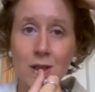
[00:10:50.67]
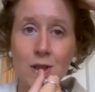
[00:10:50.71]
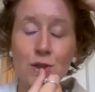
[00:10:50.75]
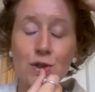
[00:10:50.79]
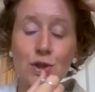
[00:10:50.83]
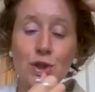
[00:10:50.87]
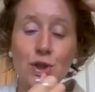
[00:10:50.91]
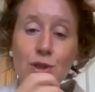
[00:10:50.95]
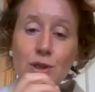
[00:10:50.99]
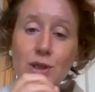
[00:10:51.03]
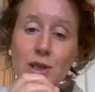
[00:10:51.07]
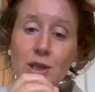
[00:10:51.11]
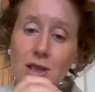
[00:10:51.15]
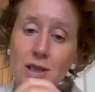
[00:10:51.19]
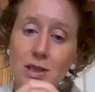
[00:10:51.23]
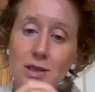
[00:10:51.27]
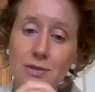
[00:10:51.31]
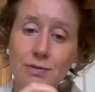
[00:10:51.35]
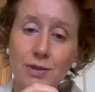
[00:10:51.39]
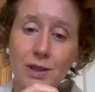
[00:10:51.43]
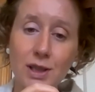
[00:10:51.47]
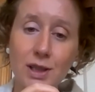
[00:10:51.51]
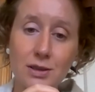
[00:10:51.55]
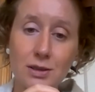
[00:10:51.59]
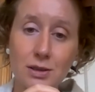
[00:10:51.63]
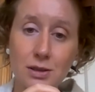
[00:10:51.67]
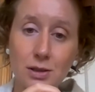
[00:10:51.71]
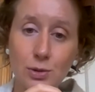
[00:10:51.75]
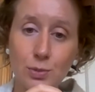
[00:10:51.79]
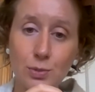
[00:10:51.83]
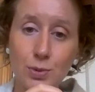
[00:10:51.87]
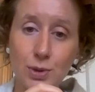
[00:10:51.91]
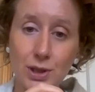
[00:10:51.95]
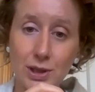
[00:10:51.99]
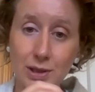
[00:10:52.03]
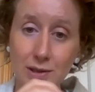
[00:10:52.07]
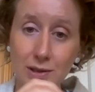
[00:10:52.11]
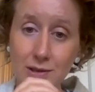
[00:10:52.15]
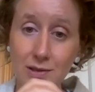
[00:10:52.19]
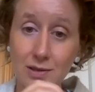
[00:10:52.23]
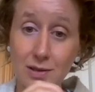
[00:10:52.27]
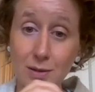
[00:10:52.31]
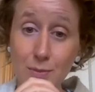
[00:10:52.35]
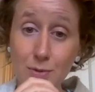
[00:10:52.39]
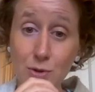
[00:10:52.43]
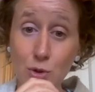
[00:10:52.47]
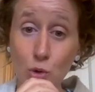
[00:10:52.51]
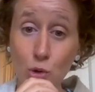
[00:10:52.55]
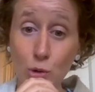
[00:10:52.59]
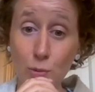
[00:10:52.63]
So you need to find a lubricant that's
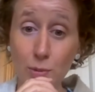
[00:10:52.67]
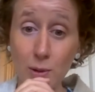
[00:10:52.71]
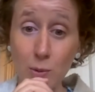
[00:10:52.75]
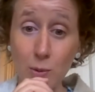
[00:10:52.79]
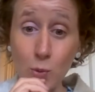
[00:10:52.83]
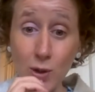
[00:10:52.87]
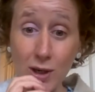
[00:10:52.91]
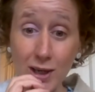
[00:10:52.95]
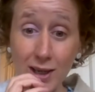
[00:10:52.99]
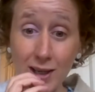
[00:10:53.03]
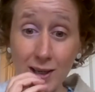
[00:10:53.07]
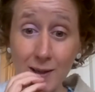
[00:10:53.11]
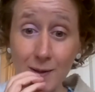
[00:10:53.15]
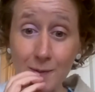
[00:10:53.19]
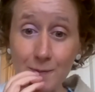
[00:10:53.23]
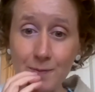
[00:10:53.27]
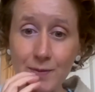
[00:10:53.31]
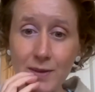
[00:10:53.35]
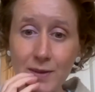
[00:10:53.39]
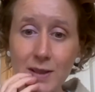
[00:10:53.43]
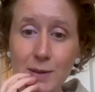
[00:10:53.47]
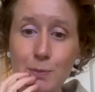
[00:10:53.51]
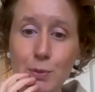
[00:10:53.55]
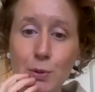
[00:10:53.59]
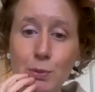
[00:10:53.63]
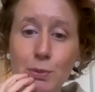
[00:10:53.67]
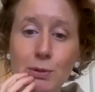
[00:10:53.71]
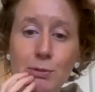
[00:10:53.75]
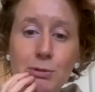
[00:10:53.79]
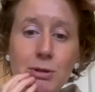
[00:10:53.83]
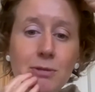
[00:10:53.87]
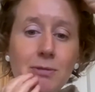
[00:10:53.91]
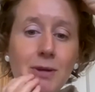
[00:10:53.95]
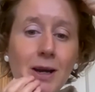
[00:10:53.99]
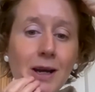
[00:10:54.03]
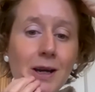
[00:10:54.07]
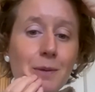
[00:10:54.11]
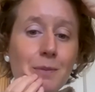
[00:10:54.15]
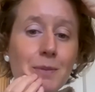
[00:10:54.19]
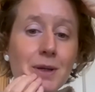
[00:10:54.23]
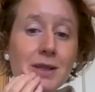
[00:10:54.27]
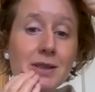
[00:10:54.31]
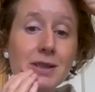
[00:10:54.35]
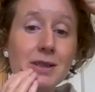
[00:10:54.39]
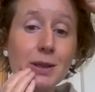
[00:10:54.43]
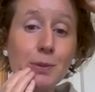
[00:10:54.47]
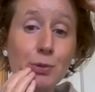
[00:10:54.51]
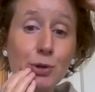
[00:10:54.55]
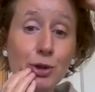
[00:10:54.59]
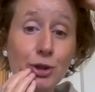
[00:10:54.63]
absorbing well. At the moment, we're
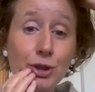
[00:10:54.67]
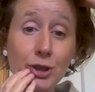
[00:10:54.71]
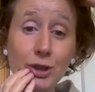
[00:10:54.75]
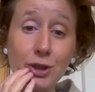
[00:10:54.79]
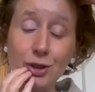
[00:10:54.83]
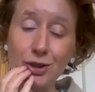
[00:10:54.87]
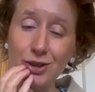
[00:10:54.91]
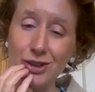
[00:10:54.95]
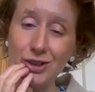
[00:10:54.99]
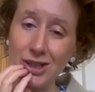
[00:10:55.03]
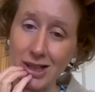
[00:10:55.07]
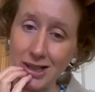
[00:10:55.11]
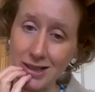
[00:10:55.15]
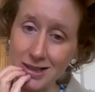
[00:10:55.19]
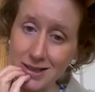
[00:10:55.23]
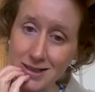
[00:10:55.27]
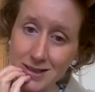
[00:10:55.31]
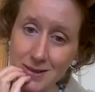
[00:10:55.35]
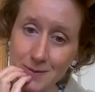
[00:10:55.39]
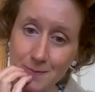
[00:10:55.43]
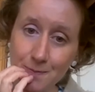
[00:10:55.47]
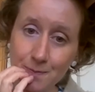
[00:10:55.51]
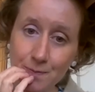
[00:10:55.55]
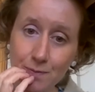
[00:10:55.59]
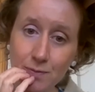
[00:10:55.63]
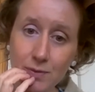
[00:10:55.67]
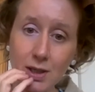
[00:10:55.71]
recommending a product called Yes.